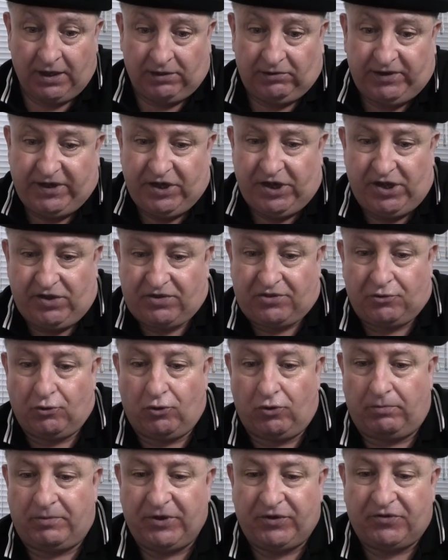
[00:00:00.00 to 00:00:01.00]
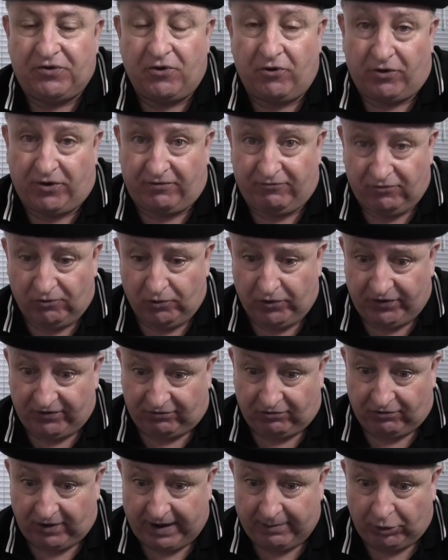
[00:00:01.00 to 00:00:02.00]
Lydia Thorpe is not a voice
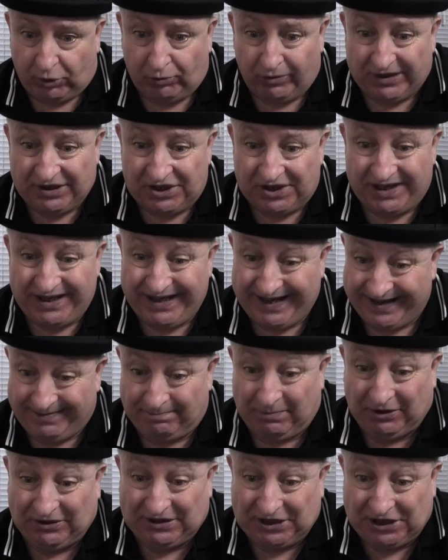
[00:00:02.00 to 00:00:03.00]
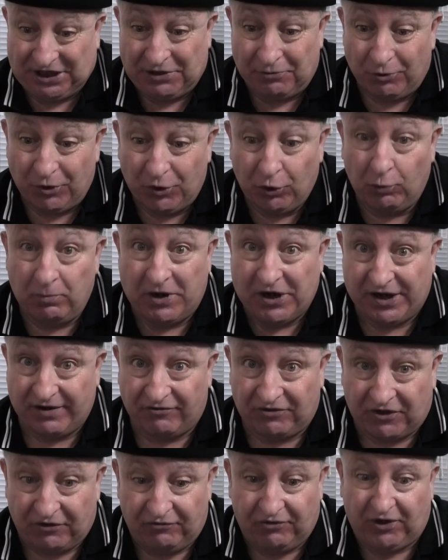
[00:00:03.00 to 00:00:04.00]
for Aborigines, but she will be
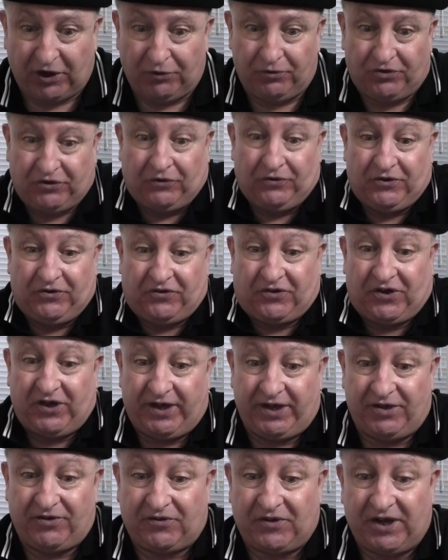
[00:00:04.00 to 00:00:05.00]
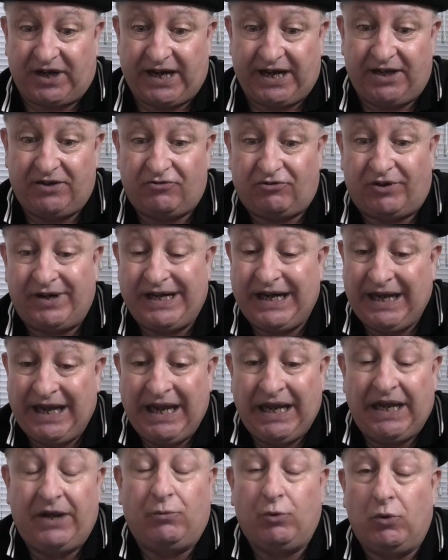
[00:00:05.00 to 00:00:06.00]
if the vote turns against the country.
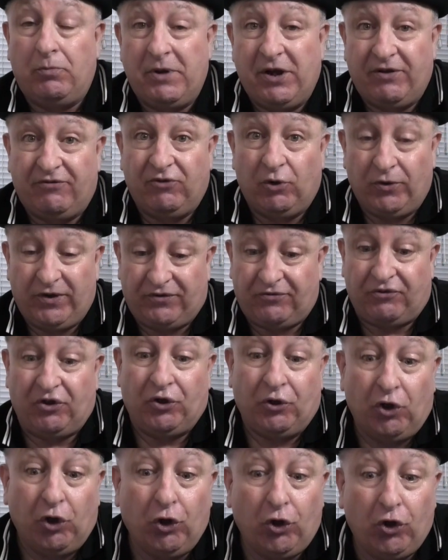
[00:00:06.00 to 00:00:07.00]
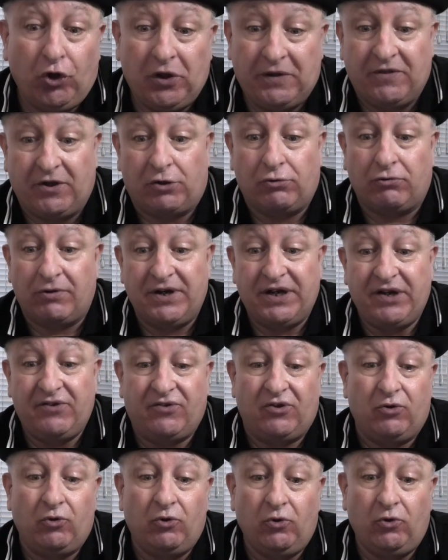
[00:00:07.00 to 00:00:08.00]
It will be a voice for her, the
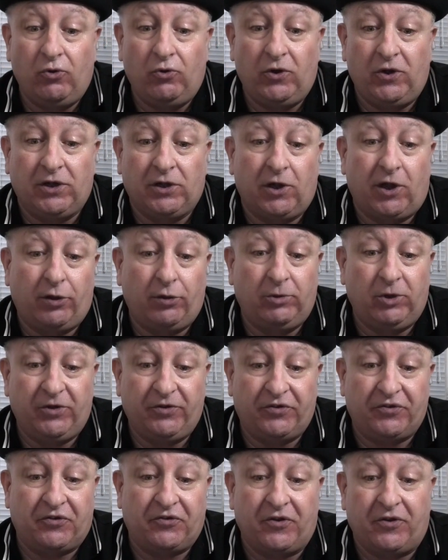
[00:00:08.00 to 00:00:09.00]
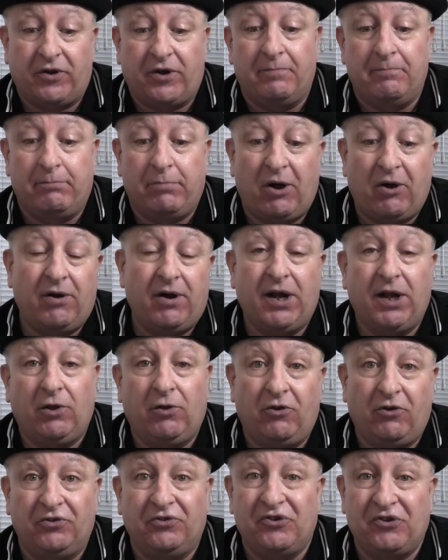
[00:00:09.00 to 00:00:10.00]
Greens and all the globalists that can
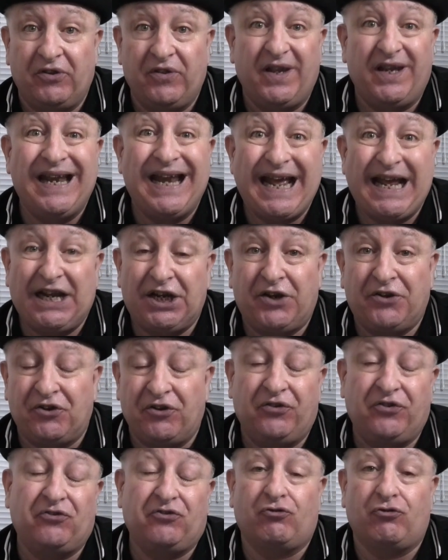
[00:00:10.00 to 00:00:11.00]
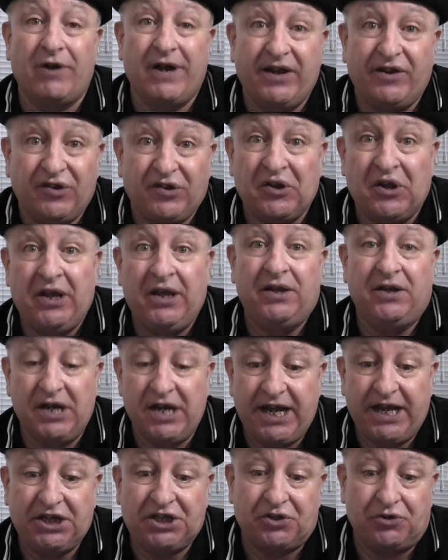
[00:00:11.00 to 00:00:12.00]
pile on to the distressed
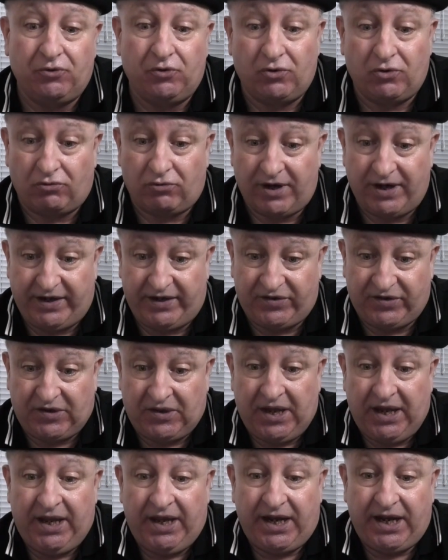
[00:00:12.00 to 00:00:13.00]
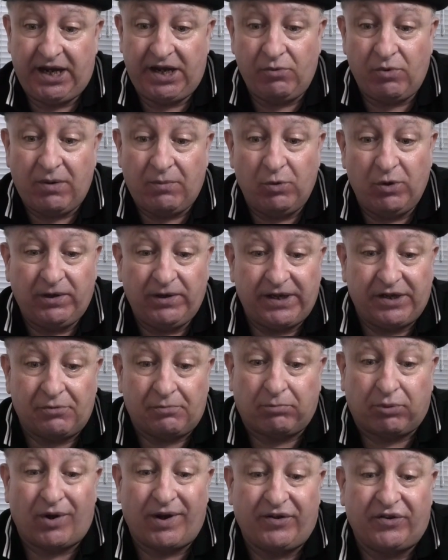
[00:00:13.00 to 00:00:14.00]
national crest. Anyone willing to
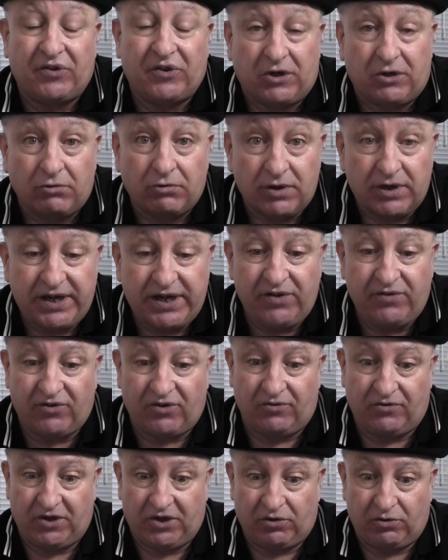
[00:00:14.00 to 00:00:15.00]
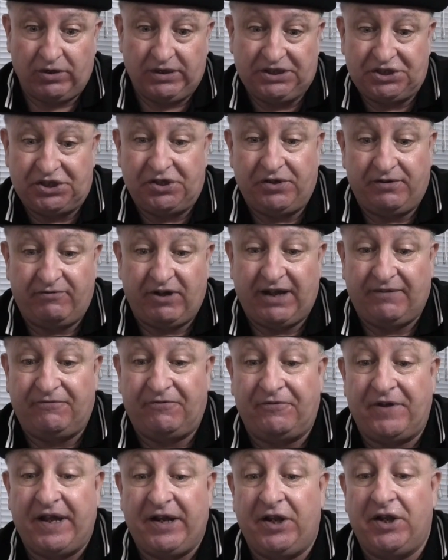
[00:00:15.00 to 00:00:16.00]
press the Greens on the question of
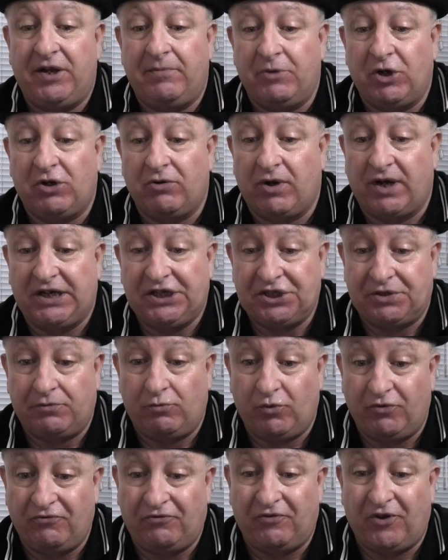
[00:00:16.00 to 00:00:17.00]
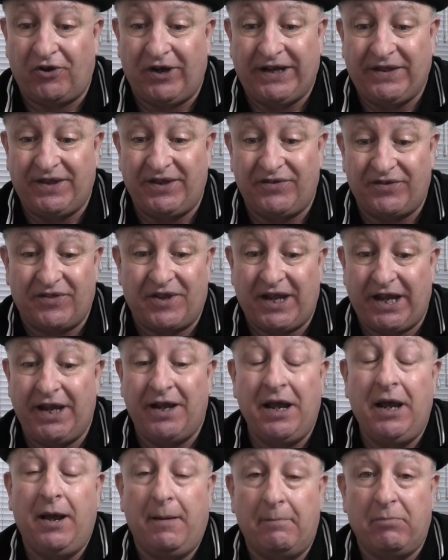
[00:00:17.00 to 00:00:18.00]
unfettered immigration will find this
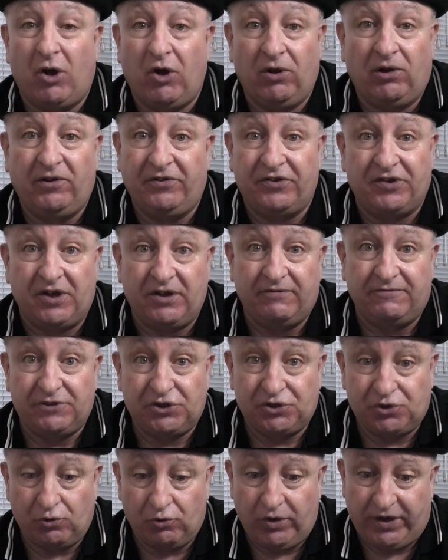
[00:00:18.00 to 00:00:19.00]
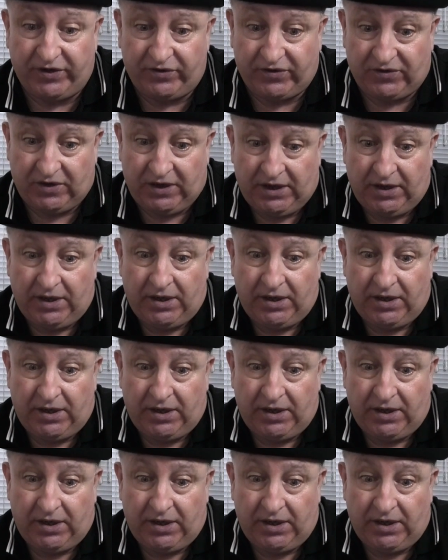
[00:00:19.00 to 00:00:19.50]
their policy of choice.